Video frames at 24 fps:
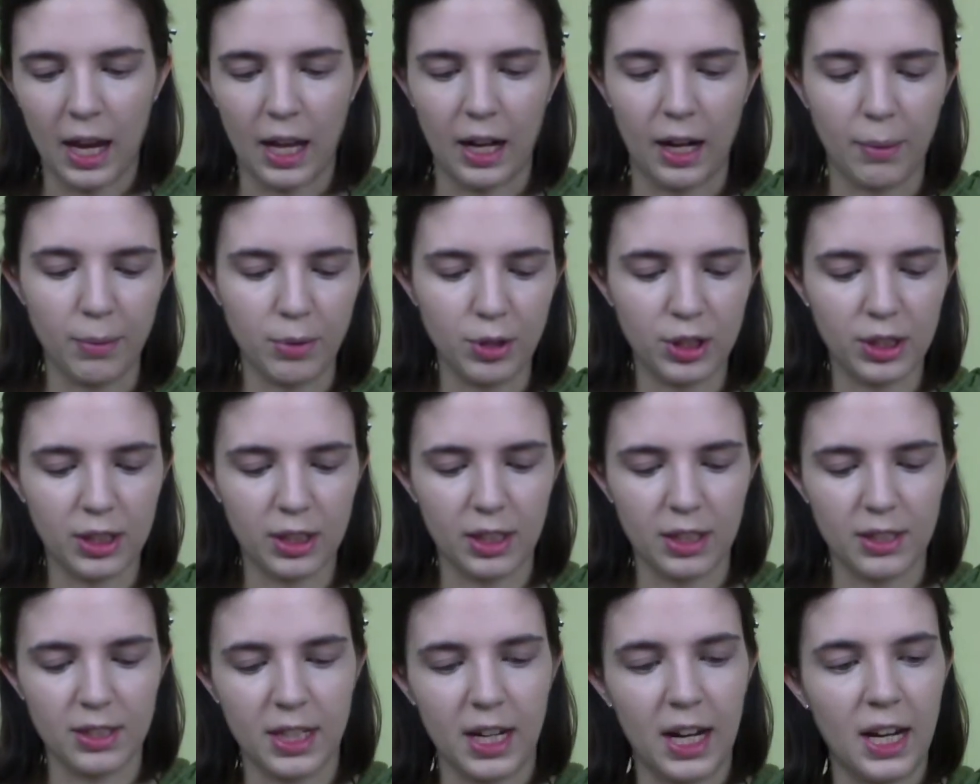and I'm just
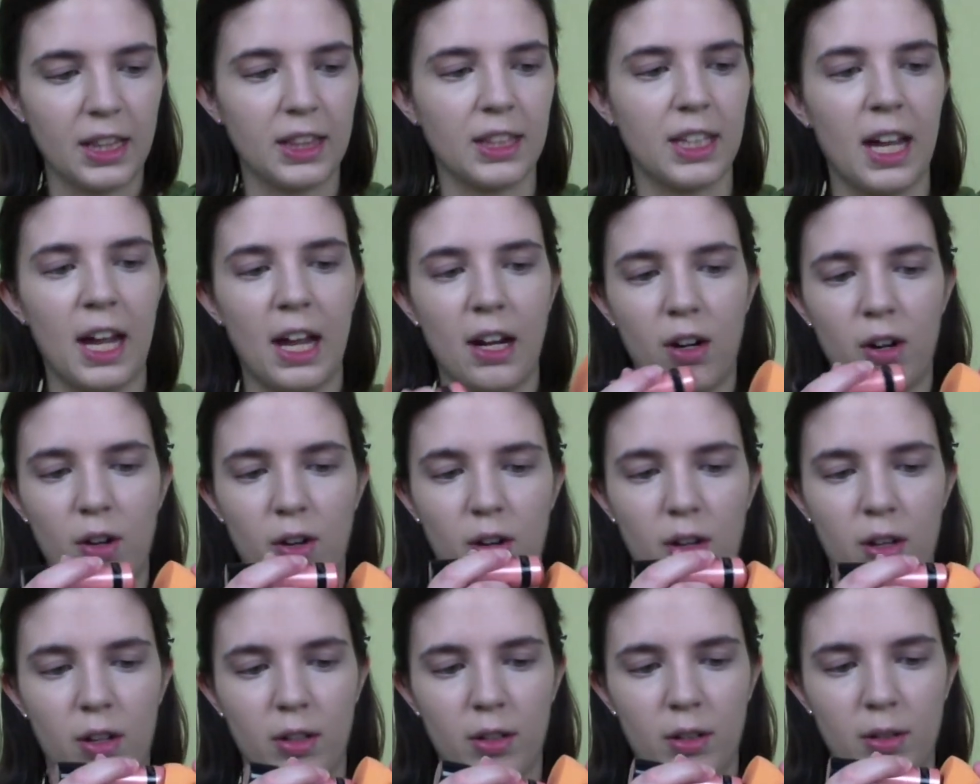going to take that
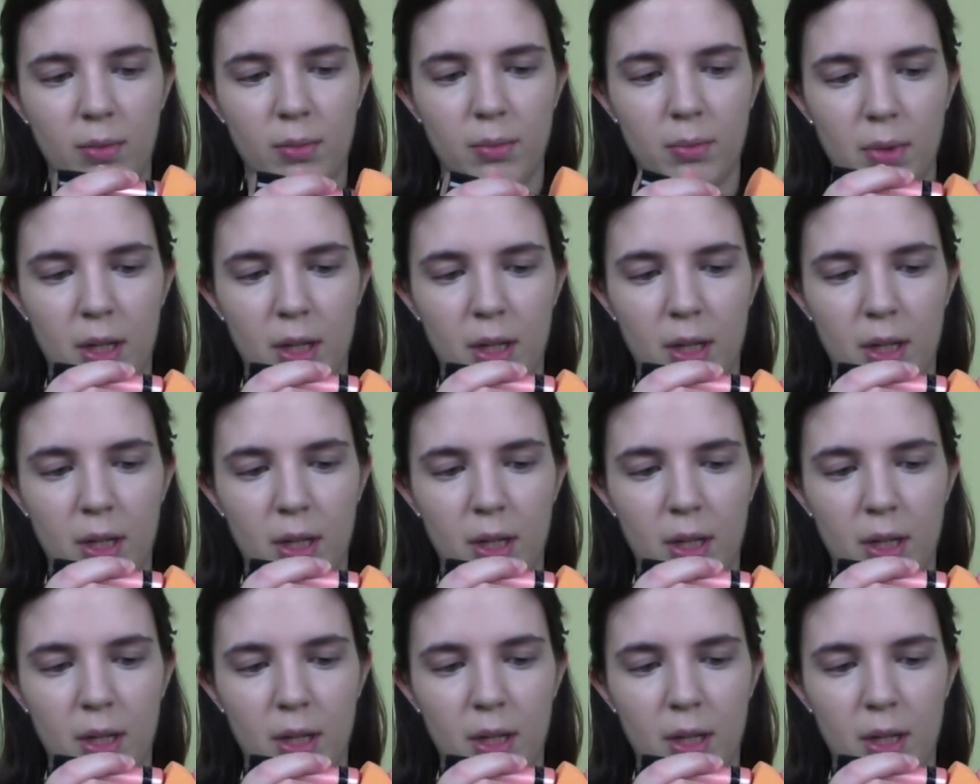on